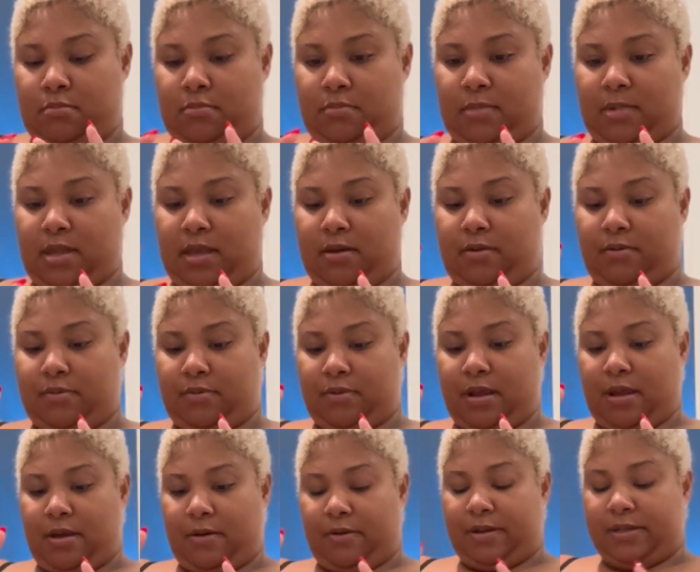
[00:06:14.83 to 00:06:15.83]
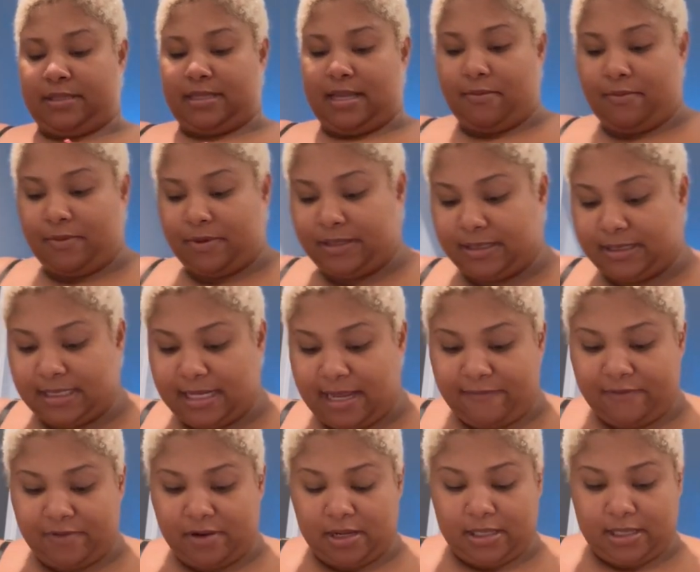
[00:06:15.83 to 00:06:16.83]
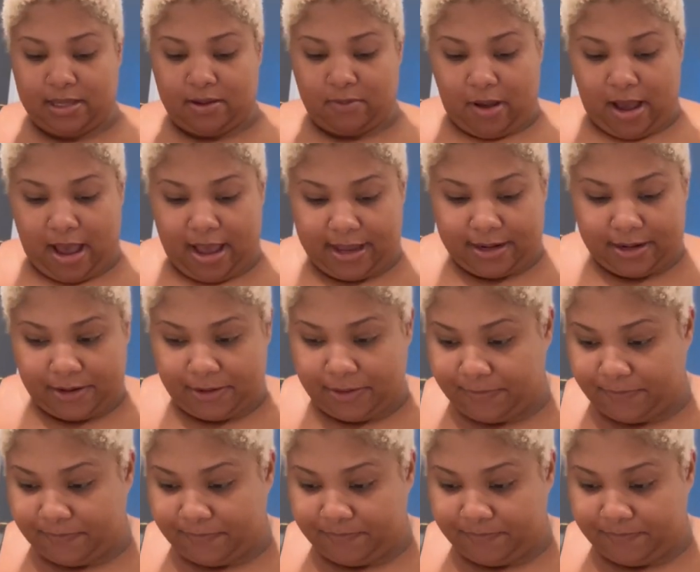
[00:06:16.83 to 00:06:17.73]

I don't know, but that one's definitely wider.